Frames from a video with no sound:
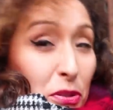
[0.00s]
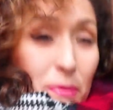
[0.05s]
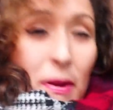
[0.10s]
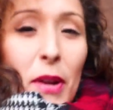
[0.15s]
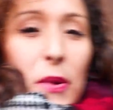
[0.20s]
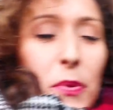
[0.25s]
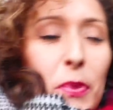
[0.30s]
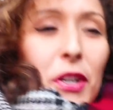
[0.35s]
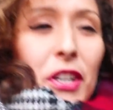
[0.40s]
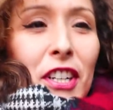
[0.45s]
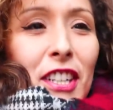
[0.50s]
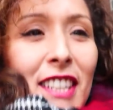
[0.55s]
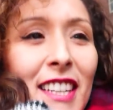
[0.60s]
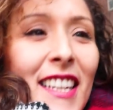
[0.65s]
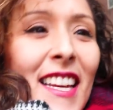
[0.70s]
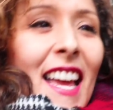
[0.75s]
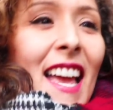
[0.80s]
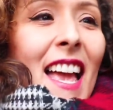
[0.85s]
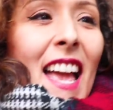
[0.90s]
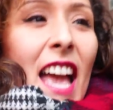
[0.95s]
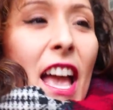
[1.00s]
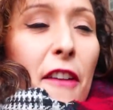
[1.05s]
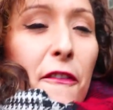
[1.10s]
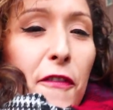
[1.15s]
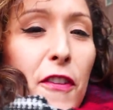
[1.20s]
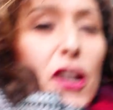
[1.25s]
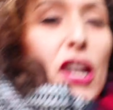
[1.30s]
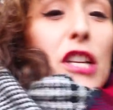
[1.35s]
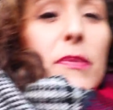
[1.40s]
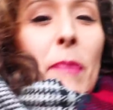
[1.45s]
to my work
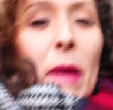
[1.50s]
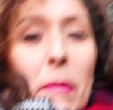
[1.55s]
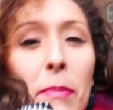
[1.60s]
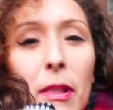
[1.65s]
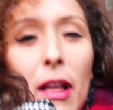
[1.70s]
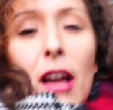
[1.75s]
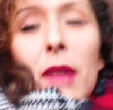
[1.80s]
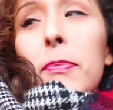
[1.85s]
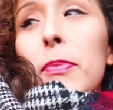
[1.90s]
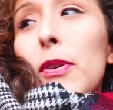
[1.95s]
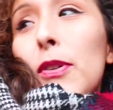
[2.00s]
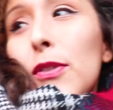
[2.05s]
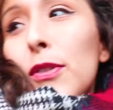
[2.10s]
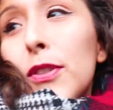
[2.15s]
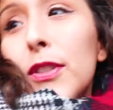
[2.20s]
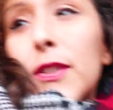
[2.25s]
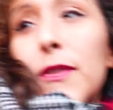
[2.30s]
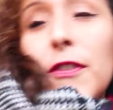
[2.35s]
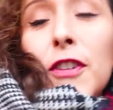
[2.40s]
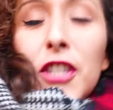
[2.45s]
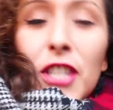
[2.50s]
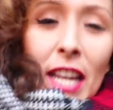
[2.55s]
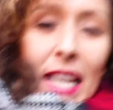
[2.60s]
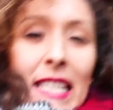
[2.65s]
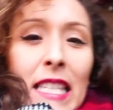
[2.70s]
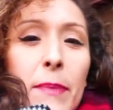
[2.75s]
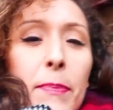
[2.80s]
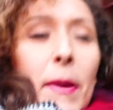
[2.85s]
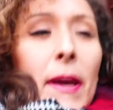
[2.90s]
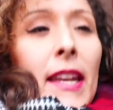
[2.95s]
and finish my blog post for
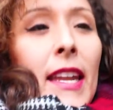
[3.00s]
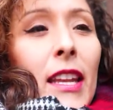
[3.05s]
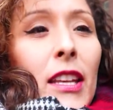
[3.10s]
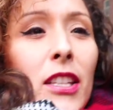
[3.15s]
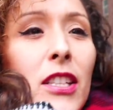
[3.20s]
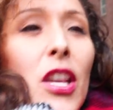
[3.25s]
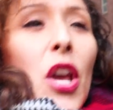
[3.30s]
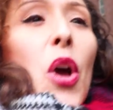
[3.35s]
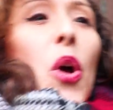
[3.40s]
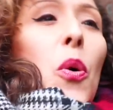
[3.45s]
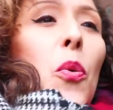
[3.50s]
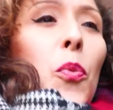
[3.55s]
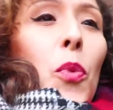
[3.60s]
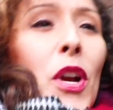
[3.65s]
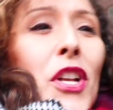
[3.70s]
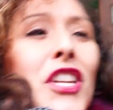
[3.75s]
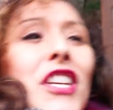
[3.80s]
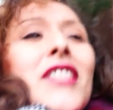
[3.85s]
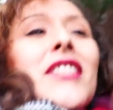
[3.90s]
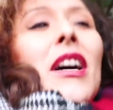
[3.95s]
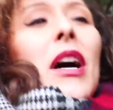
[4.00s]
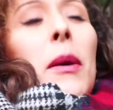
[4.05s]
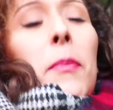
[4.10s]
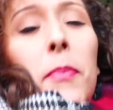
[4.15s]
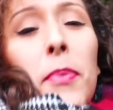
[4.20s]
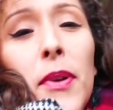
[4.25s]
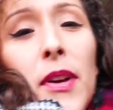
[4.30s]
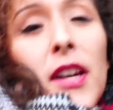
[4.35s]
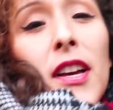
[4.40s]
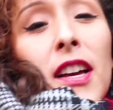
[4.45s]
JCPenney's, which is up.
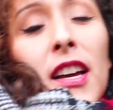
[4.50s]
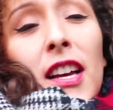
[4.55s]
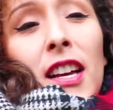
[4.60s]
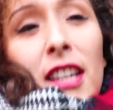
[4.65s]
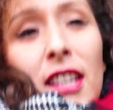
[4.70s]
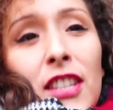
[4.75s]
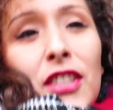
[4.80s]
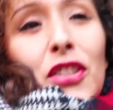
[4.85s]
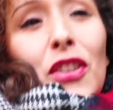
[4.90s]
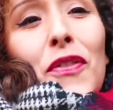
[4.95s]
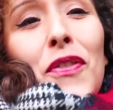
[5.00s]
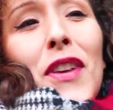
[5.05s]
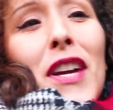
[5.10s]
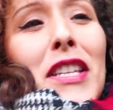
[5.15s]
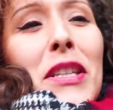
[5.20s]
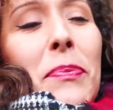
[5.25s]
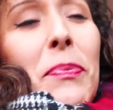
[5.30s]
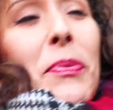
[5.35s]
So if you guys